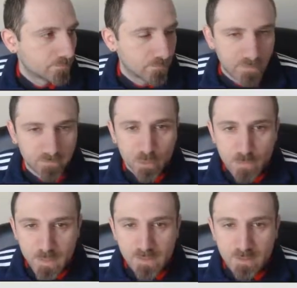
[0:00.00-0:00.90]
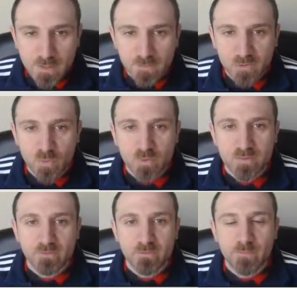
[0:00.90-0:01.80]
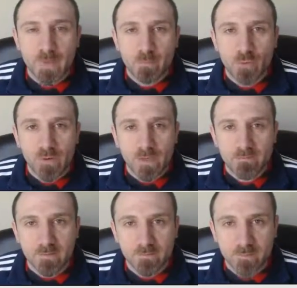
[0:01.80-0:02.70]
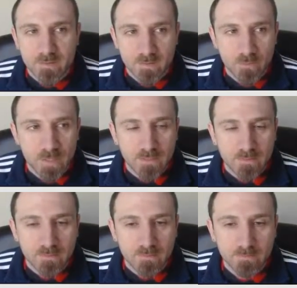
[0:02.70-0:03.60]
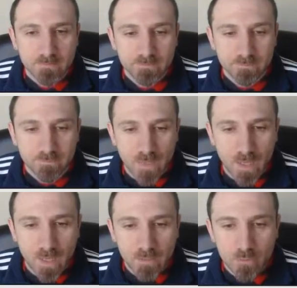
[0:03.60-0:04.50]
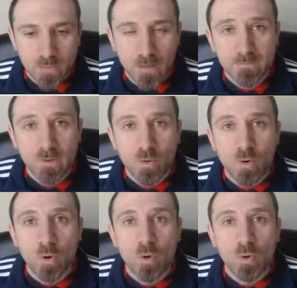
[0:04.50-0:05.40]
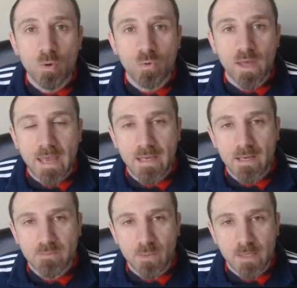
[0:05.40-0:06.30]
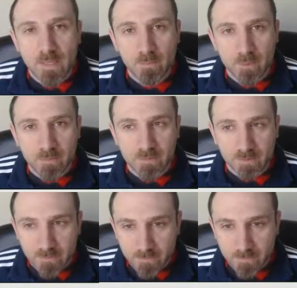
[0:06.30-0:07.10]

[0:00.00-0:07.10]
if you immediately jump towards them from that point after the V skill hits, you'll cover all the AI's wake up options.